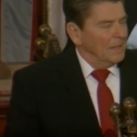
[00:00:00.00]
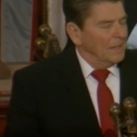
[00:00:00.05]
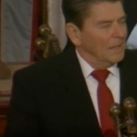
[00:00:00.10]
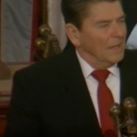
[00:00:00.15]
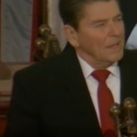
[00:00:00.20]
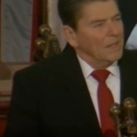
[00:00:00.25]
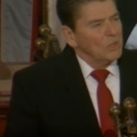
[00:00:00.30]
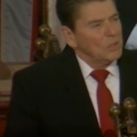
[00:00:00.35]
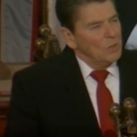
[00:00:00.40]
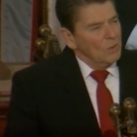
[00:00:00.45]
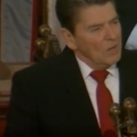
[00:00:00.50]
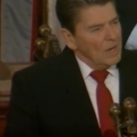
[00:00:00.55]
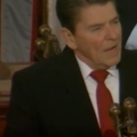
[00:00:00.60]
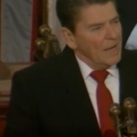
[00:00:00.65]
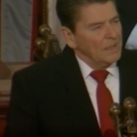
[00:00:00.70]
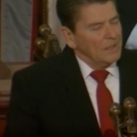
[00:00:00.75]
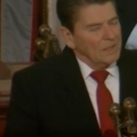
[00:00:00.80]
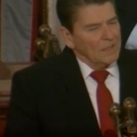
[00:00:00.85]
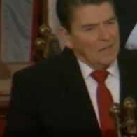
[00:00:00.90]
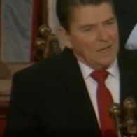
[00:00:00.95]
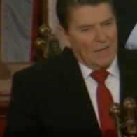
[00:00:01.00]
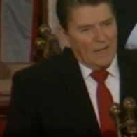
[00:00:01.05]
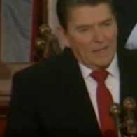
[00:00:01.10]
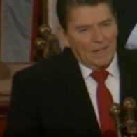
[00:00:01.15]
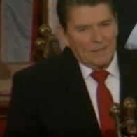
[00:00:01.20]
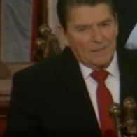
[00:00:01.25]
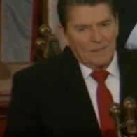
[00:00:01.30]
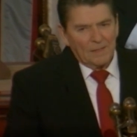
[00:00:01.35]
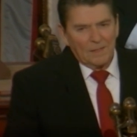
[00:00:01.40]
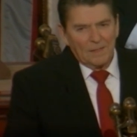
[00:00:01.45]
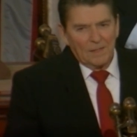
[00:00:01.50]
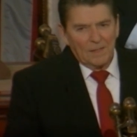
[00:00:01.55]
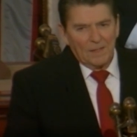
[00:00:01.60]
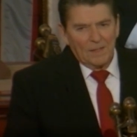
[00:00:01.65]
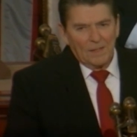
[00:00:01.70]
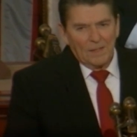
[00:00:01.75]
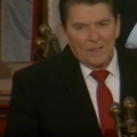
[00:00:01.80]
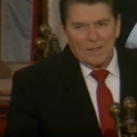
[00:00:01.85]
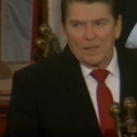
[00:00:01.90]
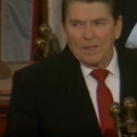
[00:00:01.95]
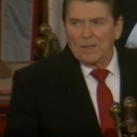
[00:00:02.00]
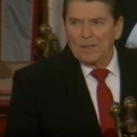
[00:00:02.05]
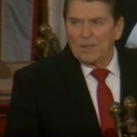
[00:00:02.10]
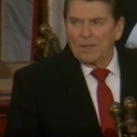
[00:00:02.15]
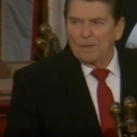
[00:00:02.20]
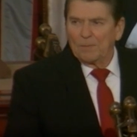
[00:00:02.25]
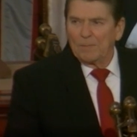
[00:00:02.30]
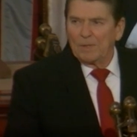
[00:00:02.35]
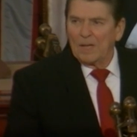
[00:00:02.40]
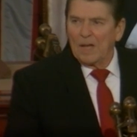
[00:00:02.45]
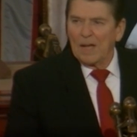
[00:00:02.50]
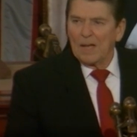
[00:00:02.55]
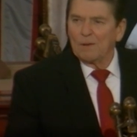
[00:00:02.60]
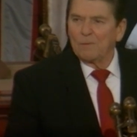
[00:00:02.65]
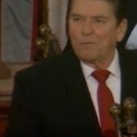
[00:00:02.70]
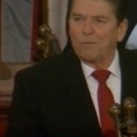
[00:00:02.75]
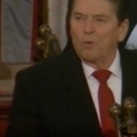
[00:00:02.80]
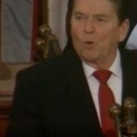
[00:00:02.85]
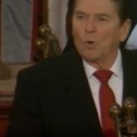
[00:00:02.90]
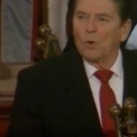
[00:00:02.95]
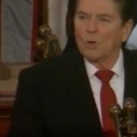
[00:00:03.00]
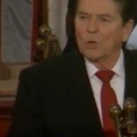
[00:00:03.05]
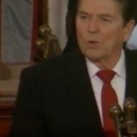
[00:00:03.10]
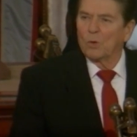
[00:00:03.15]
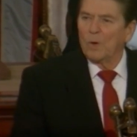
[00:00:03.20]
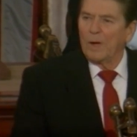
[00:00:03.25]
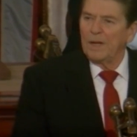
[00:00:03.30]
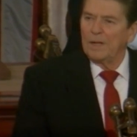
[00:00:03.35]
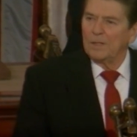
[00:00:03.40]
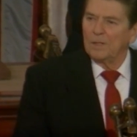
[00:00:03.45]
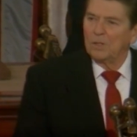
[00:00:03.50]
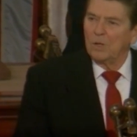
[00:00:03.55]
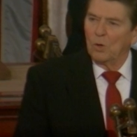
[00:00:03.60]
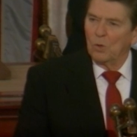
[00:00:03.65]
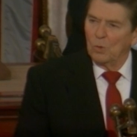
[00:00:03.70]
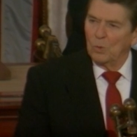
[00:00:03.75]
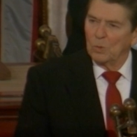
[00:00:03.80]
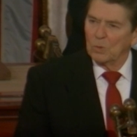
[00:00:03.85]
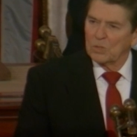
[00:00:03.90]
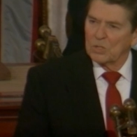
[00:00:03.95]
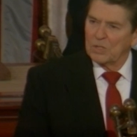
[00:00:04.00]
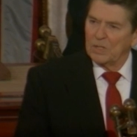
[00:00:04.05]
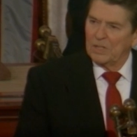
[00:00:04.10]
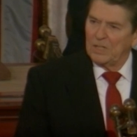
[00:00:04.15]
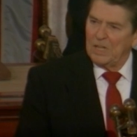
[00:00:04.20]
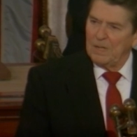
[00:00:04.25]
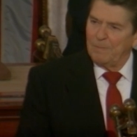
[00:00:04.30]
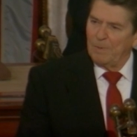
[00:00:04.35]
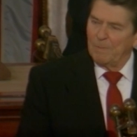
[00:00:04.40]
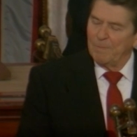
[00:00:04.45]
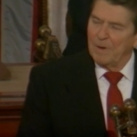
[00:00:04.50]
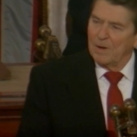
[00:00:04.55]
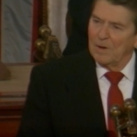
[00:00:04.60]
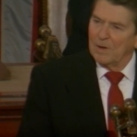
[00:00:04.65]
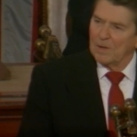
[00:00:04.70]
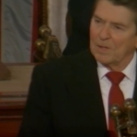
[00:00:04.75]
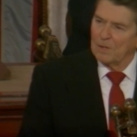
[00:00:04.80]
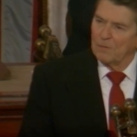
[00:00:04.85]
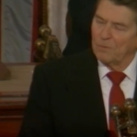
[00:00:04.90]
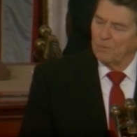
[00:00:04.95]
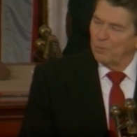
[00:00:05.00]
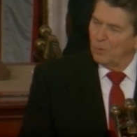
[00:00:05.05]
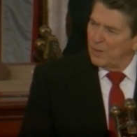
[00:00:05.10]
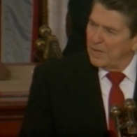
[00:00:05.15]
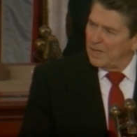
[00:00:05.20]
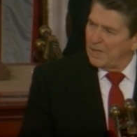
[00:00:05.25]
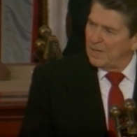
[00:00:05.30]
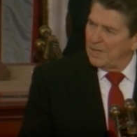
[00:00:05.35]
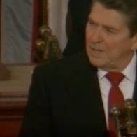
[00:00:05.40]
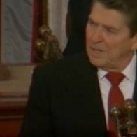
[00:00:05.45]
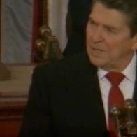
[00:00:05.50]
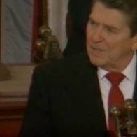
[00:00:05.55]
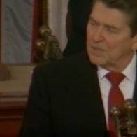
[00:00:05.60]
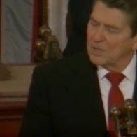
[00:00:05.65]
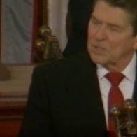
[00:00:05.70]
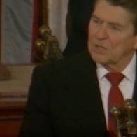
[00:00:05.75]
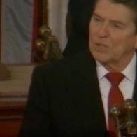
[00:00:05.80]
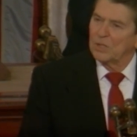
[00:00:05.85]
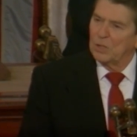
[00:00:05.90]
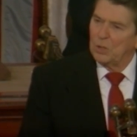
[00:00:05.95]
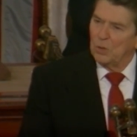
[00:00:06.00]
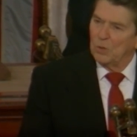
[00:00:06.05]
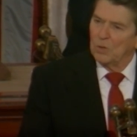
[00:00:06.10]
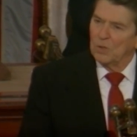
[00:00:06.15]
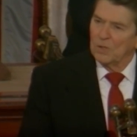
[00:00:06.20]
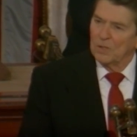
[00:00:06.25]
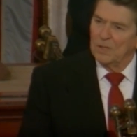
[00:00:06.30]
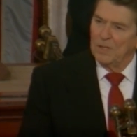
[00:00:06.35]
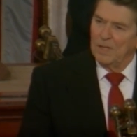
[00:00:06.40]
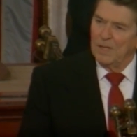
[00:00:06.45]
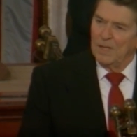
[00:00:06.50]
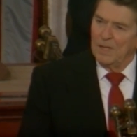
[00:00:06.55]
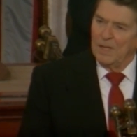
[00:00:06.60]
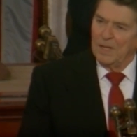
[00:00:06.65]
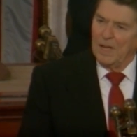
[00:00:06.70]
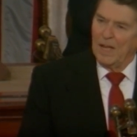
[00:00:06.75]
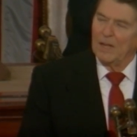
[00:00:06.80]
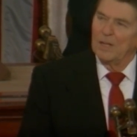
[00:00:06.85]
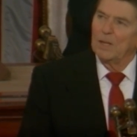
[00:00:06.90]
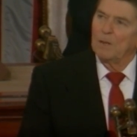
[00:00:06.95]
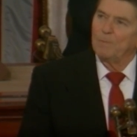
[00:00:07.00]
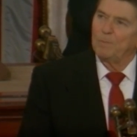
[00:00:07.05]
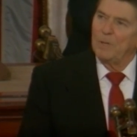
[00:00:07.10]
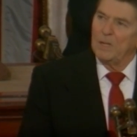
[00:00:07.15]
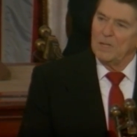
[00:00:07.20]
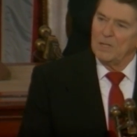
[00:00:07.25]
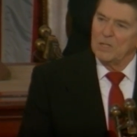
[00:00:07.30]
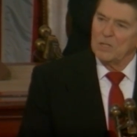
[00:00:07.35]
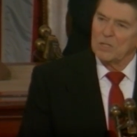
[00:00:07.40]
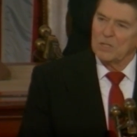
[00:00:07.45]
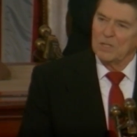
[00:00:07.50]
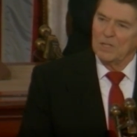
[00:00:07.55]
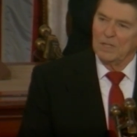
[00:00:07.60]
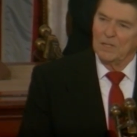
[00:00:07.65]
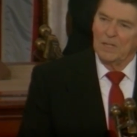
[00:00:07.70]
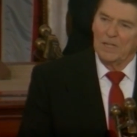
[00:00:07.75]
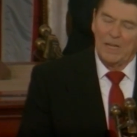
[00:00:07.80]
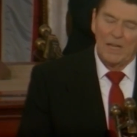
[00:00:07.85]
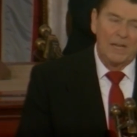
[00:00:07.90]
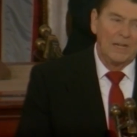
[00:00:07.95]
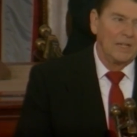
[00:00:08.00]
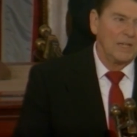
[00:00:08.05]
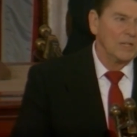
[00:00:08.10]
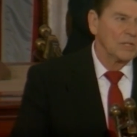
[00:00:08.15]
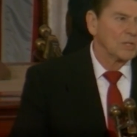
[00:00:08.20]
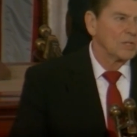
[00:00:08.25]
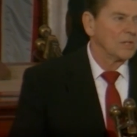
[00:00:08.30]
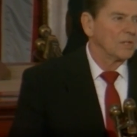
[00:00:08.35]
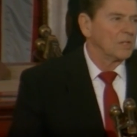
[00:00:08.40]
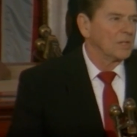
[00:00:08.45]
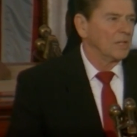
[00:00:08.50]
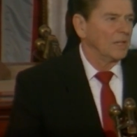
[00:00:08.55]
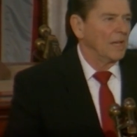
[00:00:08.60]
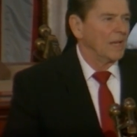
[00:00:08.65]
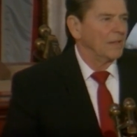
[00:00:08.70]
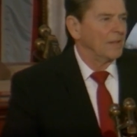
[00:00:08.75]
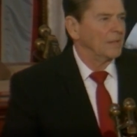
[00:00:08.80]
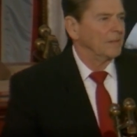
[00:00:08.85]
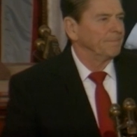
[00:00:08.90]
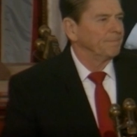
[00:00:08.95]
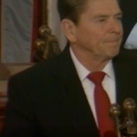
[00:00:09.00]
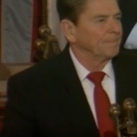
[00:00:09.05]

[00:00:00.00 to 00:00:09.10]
Let us unite tonight behind four great goals to keep America free, secure, and at peace in the 80s together.